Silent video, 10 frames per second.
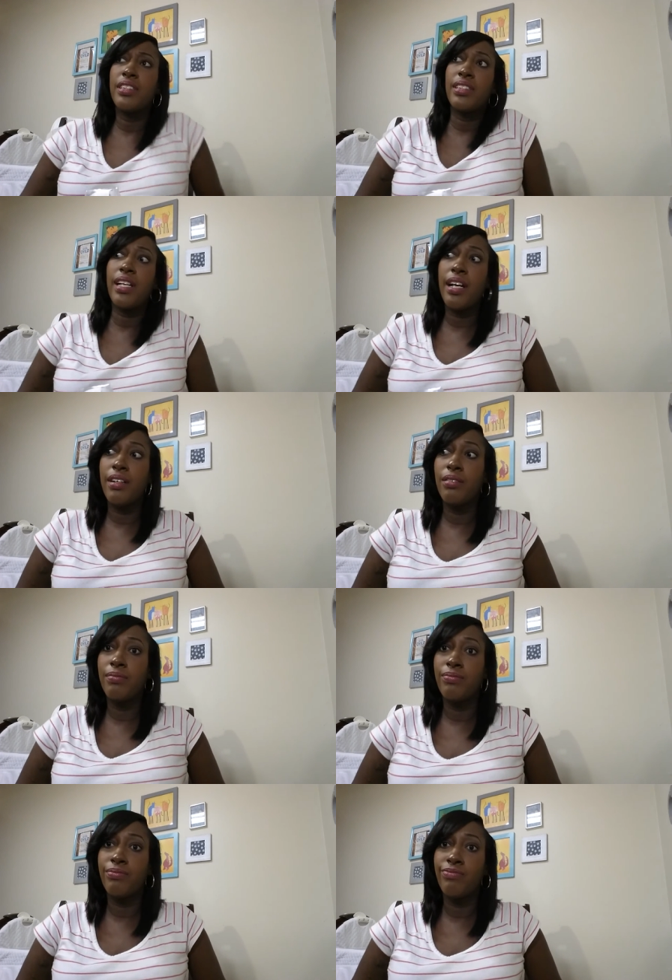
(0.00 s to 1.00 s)
is it called?
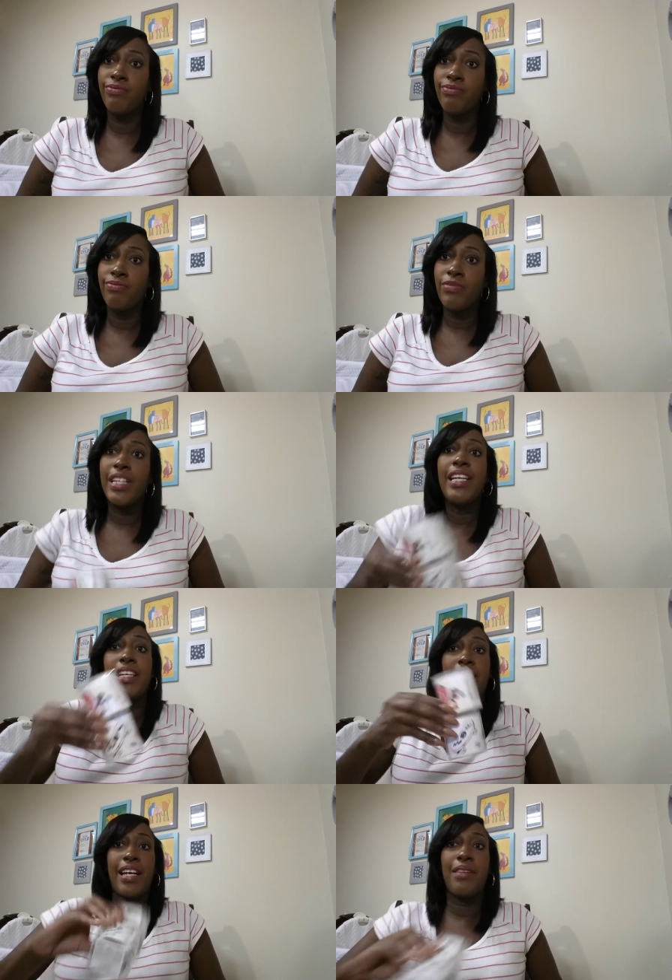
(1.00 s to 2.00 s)

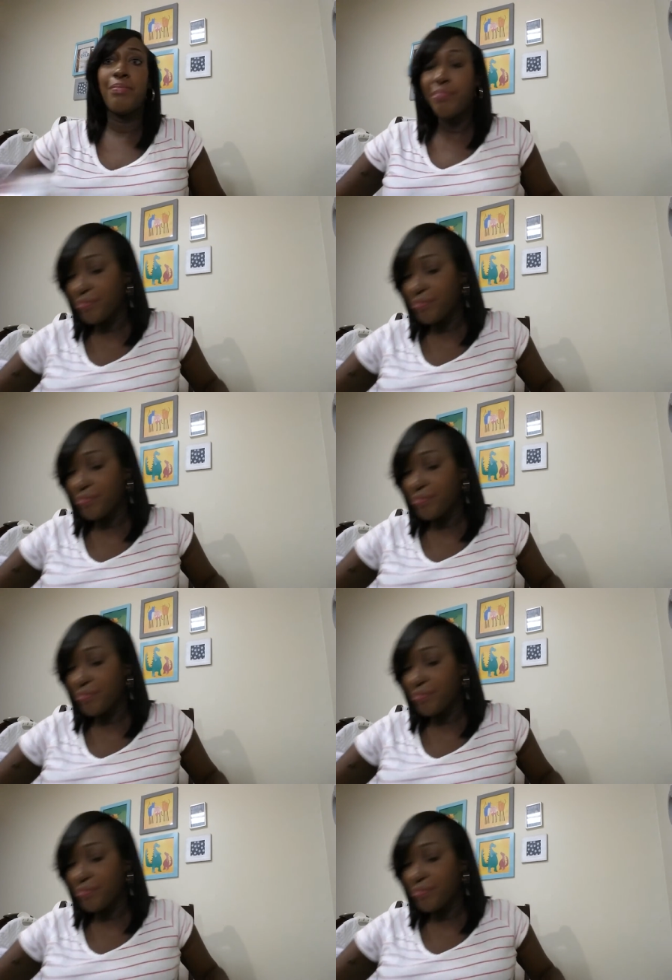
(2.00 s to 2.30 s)
End cap.